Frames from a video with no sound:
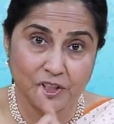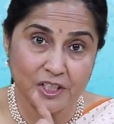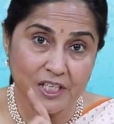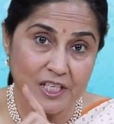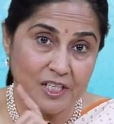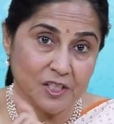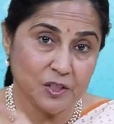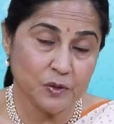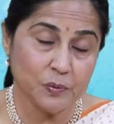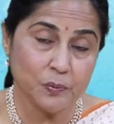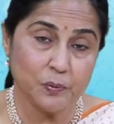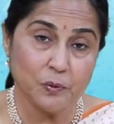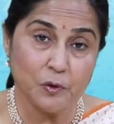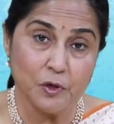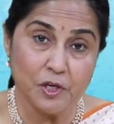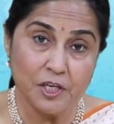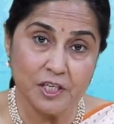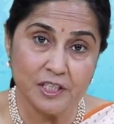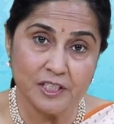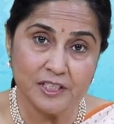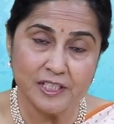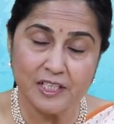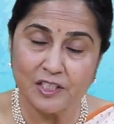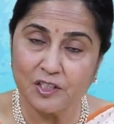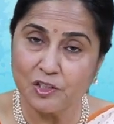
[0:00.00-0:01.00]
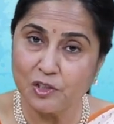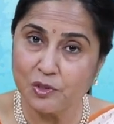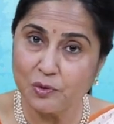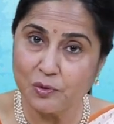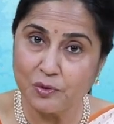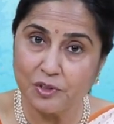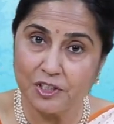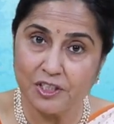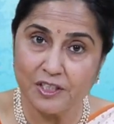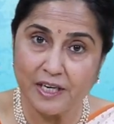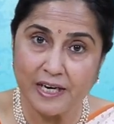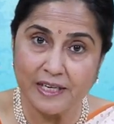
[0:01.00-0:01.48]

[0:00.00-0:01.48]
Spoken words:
these poets and story